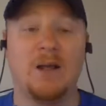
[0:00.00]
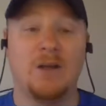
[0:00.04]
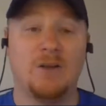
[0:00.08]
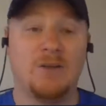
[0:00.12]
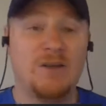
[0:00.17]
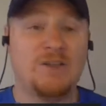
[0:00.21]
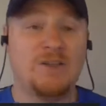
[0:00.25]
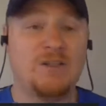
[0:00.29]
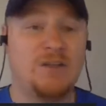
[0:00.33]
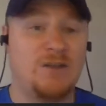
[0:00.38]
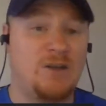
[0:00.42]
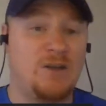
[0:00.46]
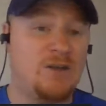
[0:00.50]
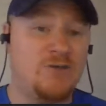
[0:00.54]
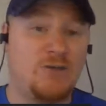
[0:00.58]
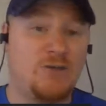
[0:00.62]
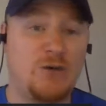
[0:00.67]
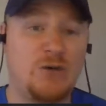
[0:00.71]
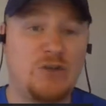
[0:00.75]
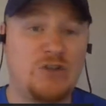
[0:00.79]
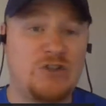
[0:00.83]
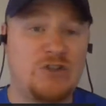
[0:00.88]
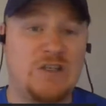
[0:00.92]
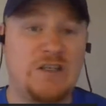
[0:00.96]
Listen, his
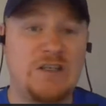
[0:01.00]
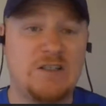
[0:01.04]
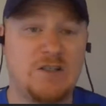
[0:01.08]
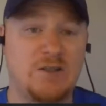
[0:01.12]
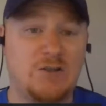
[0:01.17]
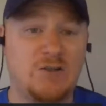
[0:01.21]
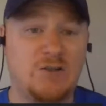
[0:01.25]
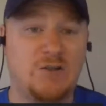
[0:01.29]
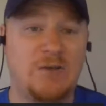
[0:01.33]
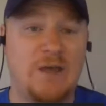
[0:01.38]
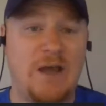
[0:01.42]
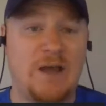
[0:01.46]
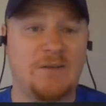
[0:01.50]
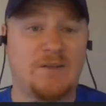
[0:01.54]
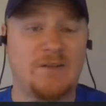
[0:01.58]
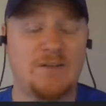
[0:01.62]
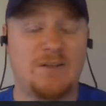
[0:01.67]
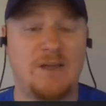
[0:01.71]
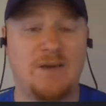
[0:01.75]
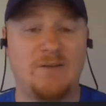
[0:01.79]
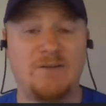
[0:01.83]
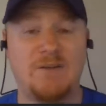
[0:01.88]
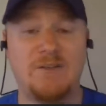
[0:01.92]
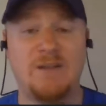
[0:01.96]
first season in
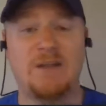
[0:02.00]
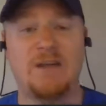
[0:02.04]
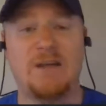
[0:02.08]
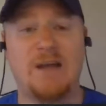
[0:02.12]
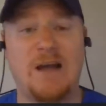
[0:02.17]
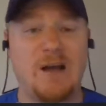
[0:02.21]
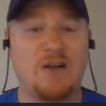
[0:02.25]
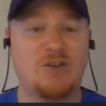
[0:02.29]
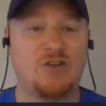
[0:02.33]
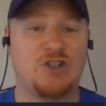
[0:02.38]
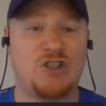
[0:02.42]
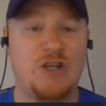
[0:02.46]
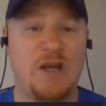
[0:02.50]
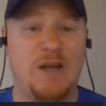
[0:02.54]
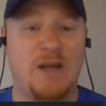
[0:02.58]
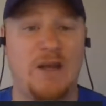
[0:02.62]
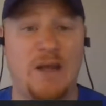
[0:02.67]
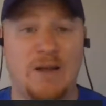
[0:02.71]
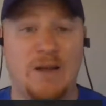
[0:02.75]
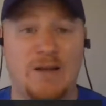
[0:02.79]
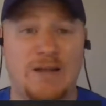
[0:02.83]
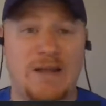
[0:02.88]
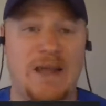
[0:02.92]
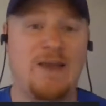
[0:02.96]
2017, Kyle
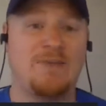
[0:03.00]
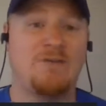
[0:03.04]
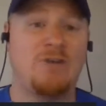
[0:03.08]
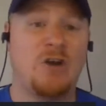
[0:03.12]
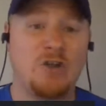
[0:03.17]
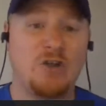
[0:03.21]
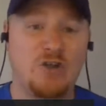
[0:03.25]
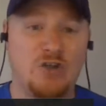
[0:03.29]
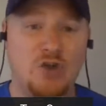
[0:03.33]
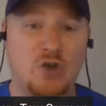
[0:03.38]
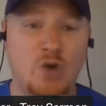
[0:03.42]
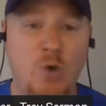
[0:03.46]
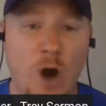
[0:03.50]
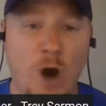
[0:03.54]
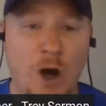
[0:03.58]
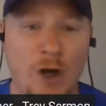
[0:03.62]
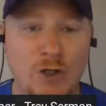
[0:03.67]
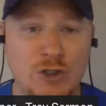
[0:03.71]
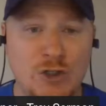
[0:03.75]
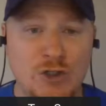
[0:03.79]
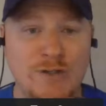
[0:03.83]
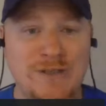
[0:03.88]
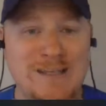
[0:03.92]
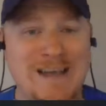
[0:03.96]
Shanahan gave
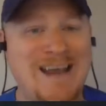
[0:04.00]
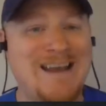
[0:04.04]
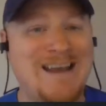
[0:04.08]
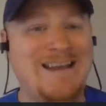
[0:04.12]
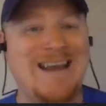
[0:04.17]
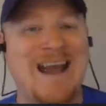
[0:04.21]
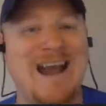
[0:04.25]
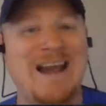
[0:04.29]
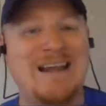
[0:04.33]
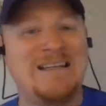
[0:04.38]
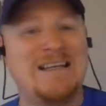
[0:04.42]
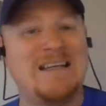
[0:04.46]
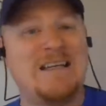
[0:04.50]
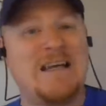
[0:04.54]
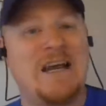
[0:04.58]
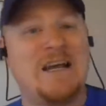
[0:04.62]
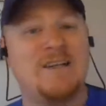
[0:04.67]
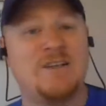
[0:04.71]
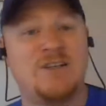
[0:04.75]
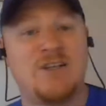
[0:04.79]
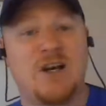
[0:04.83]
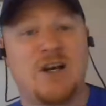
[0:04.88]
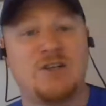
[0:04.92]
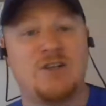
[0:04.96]

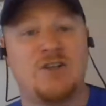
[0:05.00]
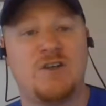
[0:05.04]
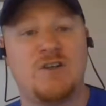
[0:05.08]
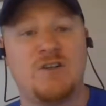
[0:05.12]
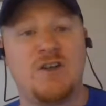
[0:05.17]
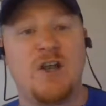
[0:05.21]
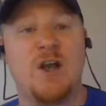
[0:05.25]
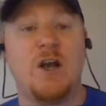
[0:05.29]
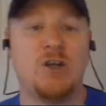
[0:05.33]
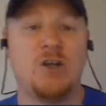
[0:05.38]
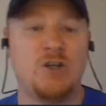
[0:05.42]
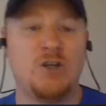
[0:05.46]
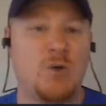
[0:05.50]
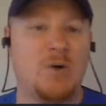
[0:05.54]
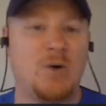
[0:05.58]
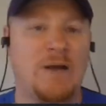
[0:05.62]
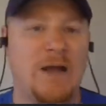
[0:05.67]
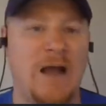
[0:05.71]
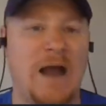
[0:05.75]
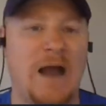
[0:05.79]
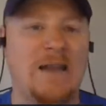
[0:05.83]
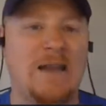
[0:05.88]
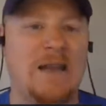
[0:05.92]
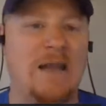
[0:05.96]
299 touches to a
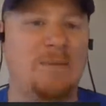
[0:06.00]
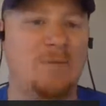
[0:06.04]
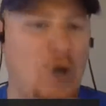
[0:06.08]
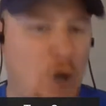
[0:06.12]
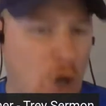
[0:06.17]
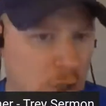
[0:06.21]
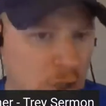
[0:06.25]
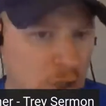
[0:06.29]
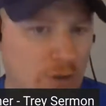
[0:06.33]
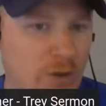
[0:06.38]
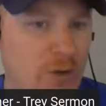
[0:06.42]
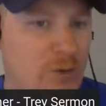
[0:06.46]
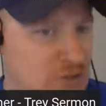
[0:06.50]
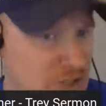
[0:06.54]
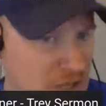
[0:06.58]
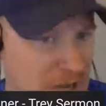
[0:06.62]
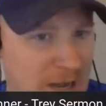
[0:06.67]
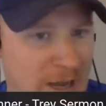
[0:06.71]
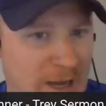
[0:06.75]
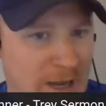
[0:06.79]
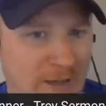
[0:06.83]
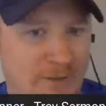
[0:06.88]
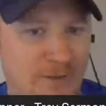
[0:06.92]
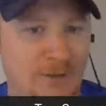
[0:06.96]
guy named Carlos
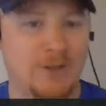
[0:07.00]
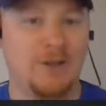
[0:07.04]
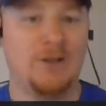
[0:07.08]
Hyde.